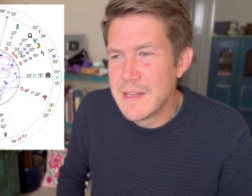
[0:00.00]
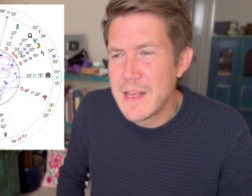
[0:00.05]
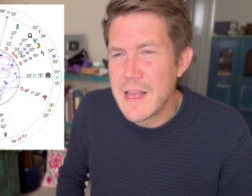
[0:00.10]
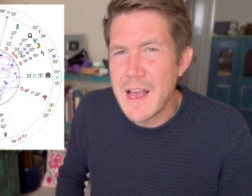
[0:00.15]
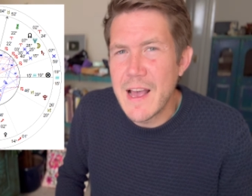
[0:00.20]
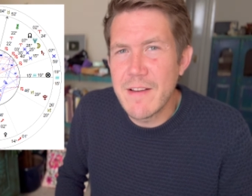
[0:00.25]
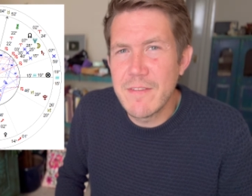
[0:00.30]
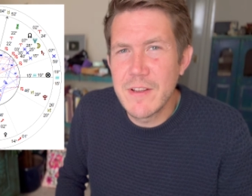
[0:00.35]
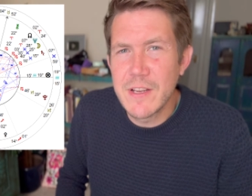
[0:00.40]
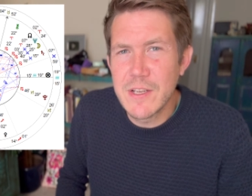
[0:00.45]

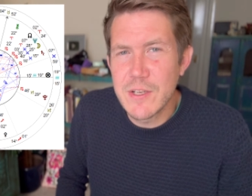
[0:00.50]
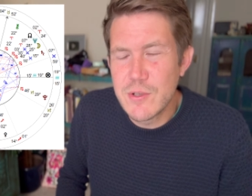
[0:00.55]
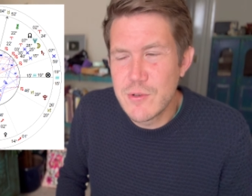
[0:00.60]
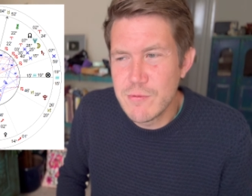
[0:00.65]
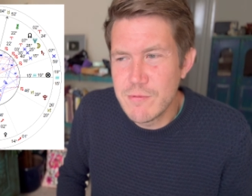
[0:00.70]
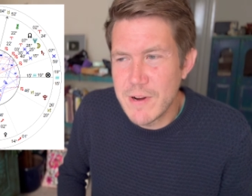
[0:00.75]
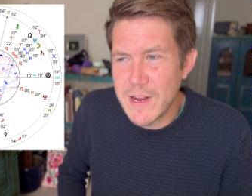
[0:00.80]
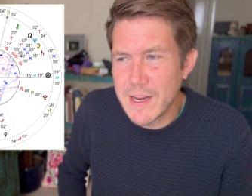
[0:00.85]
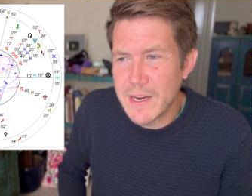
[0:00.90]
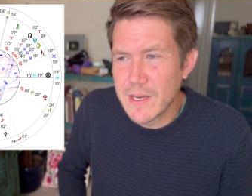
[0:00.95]
having a
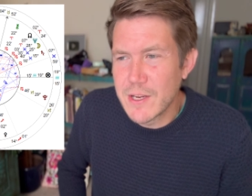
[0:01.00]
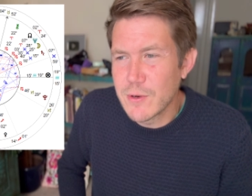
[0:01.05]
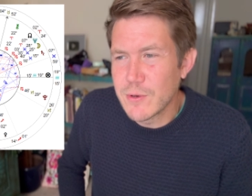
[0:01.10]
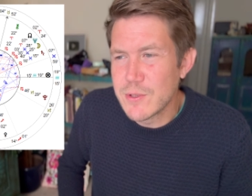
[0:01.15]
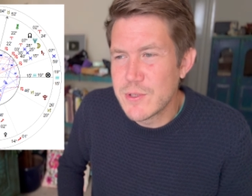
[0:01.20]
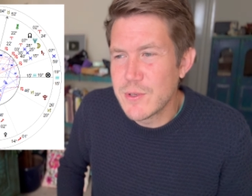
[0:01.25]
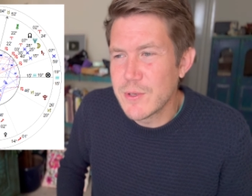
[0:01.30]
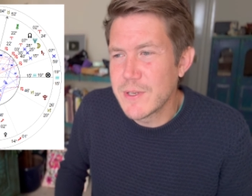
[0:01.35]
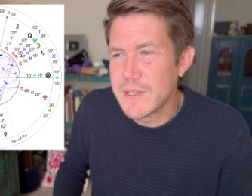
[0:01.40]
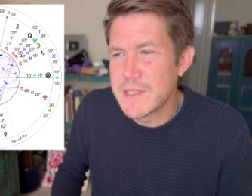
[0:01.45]
drink or
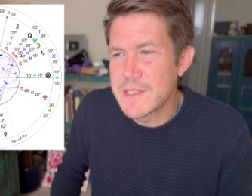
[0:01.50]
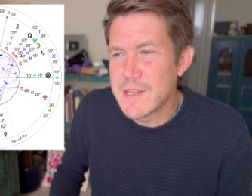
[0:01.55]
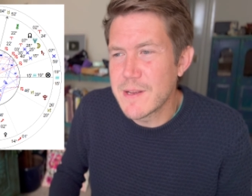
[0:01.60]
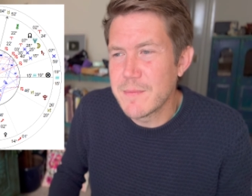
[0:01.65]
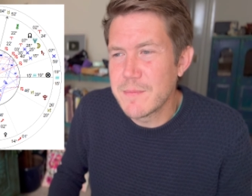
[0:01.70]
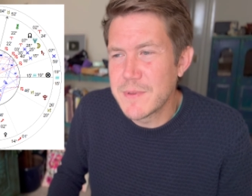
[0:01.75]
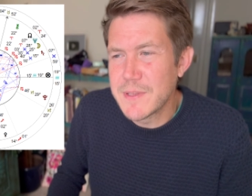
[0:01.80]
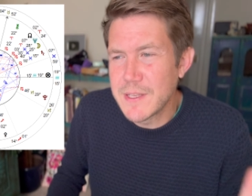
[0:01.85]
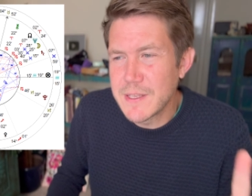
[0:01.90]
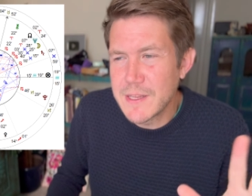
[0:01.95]
doing
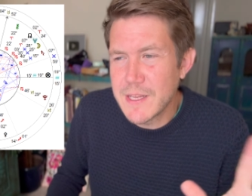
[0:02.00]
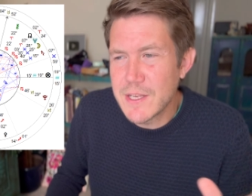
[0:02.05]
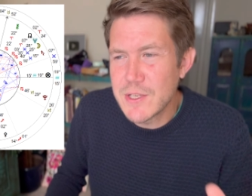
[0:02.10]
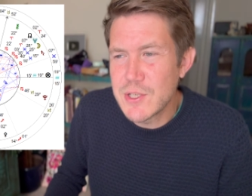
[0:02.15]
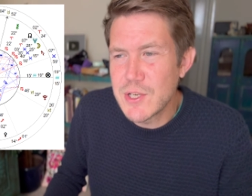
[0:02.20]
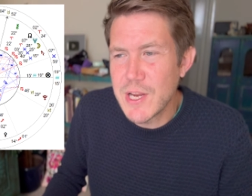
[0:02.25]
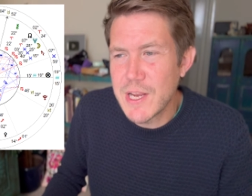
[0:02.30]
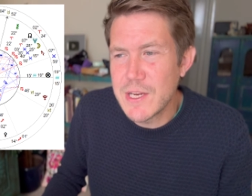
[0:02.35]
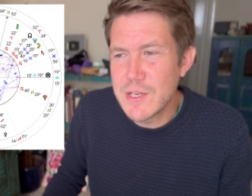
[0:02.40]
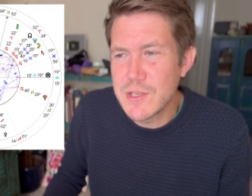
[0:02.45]
something that
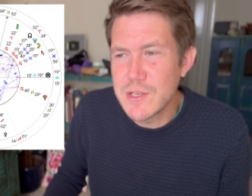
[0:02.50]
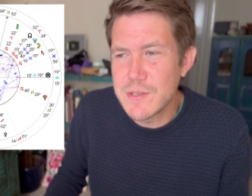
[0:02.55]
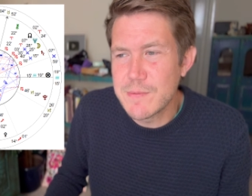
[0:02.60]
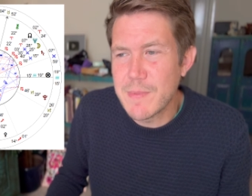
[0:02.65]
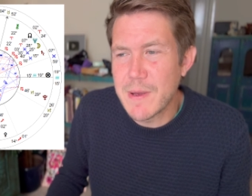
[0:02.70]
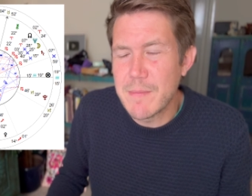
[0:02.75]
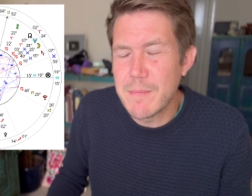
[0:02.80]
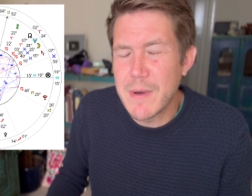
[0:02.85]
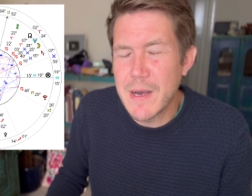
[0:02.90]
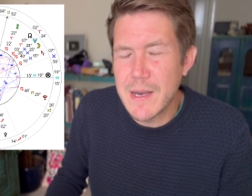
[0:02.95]
changes
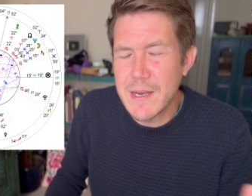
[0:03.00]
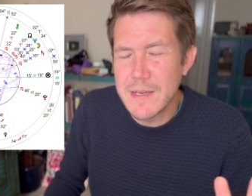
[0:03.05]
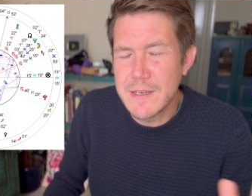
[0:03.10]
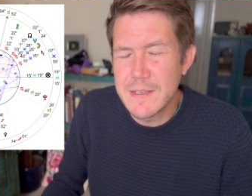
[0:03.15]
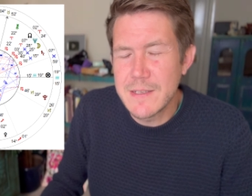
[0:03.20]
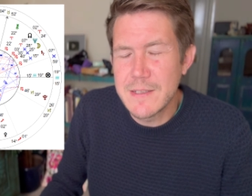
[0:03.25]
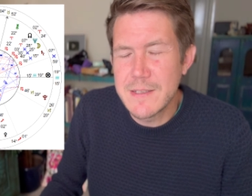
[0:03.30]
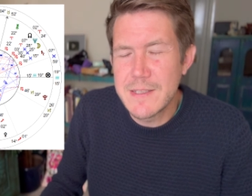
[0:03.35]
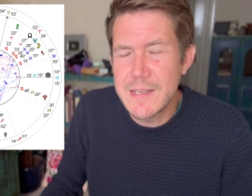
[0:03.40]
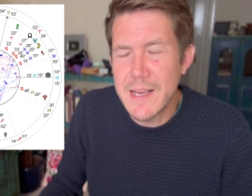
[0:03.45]
my mind
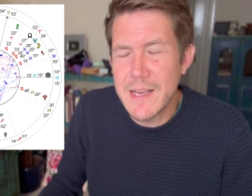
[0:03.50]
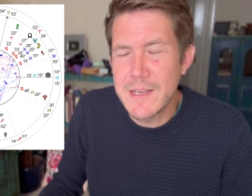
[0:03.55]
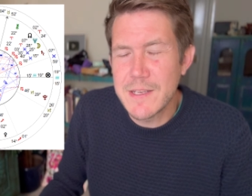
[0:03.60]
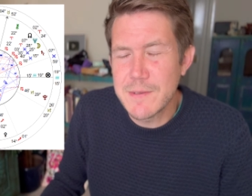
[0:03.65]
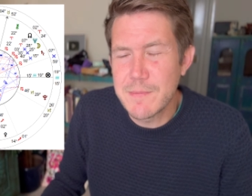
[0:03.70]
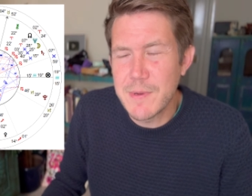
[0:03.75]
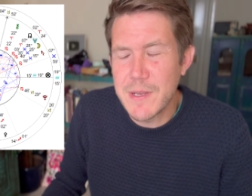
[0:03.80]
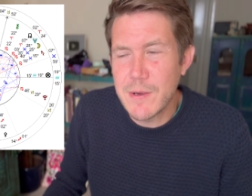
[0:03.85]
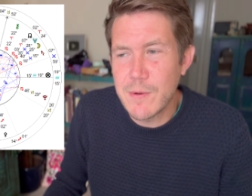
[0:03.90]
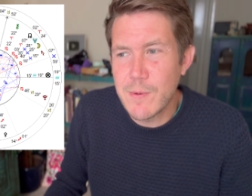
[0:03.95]
and takes
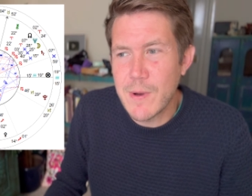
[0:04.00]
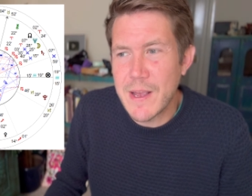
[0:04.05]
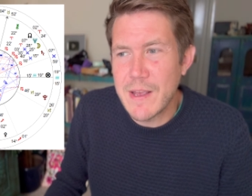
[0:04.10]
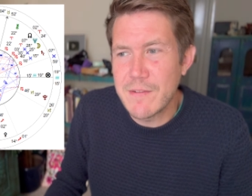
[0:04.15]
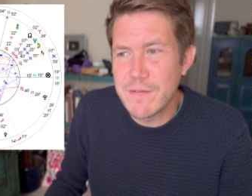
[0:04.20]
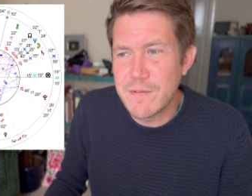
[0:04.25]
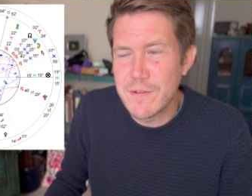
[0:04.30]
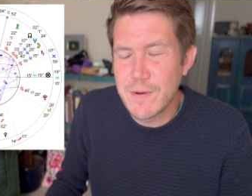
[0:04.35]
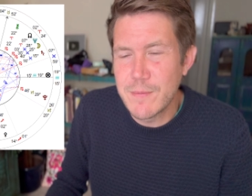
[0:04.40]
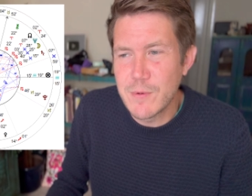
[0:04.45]
me away
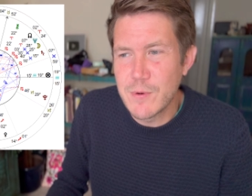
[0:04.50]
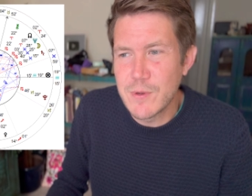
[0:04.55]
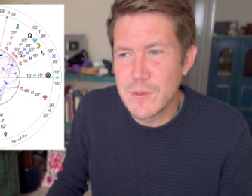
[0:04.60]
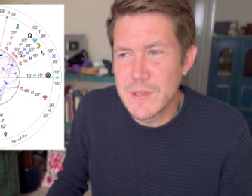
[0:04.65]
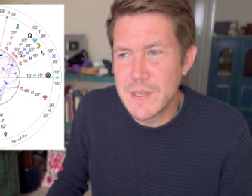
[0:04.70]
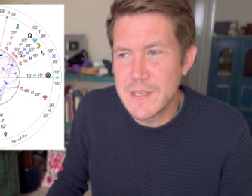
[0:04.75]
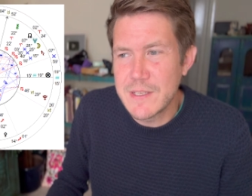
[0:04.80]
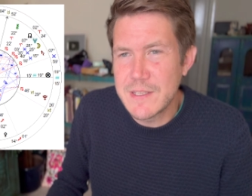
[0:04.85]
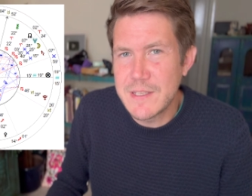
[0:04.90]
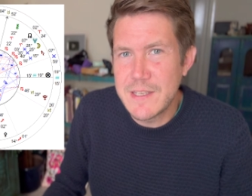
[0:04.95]
from all
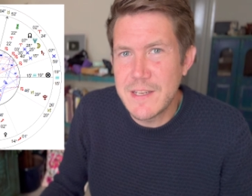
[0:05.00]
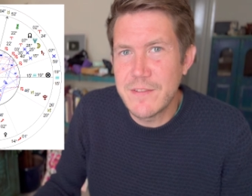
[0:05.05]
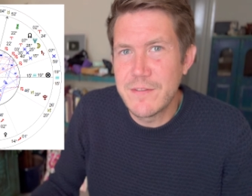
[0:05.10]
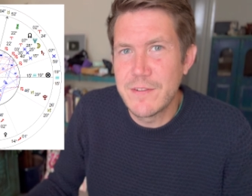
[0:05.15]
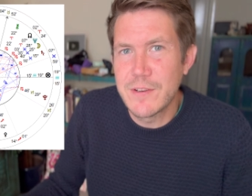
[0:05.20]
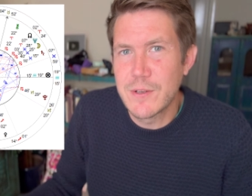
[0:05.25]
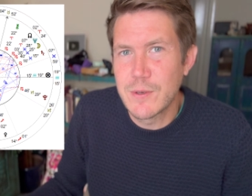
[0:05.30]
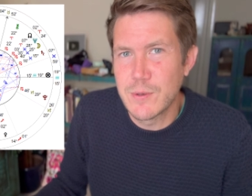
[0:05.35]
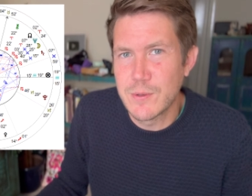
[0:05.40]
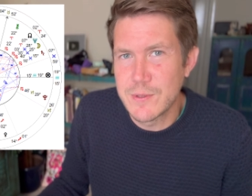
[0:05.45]
this
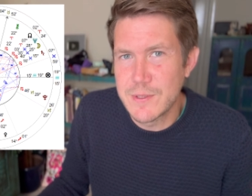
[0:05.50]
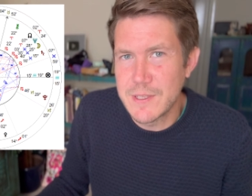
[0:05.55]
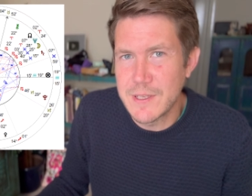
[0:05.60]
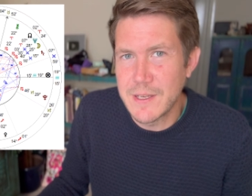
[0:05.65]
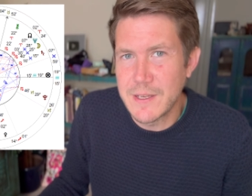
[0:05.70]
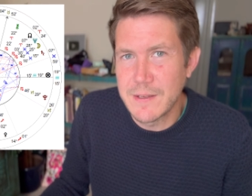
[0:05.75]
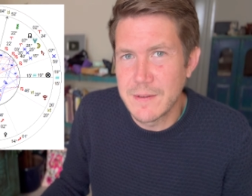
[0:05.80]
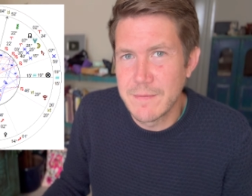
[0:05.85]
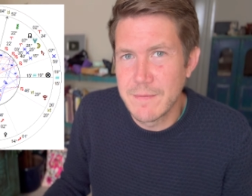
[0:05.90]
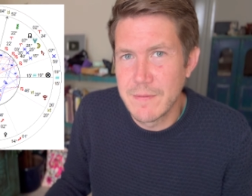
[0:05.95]
difficulty.